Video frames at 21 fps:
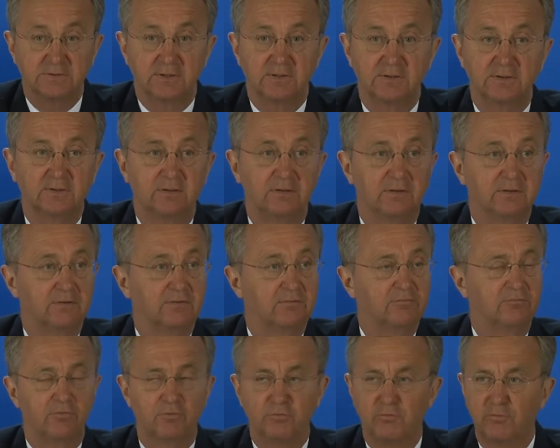And
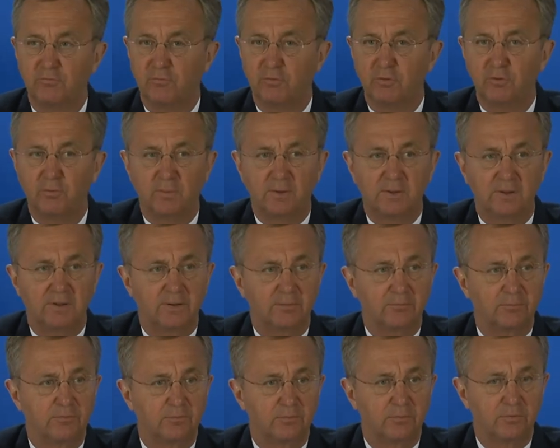first of all,
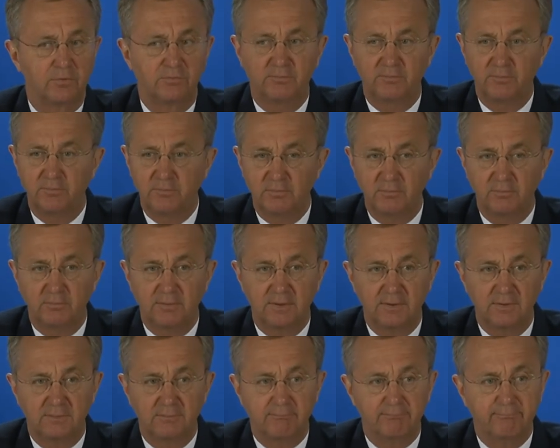welcome to all of you
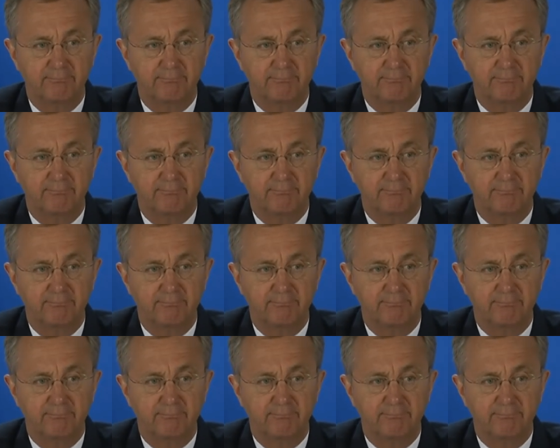here.